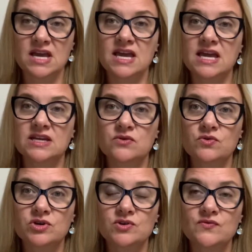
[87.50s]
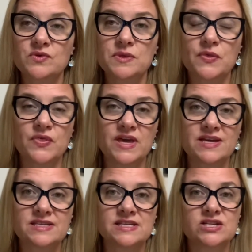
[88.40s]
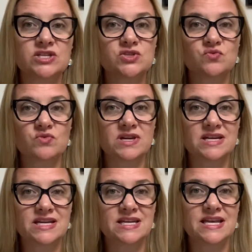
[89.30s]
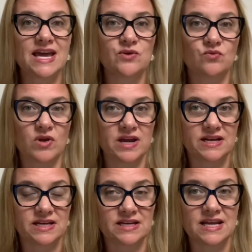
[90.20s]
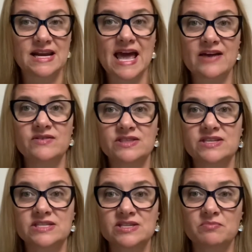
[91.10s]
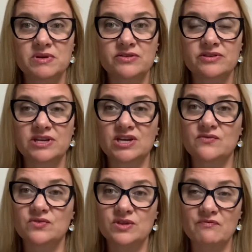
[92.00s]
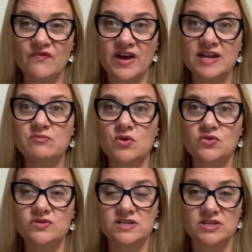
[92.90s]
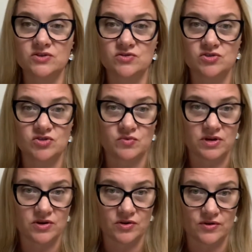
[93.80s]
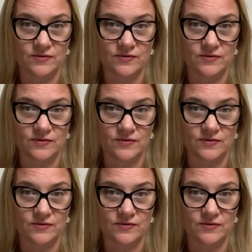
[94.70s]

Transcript: in order for the things such as reading and writing and having the stability for the fine motor skills to occur.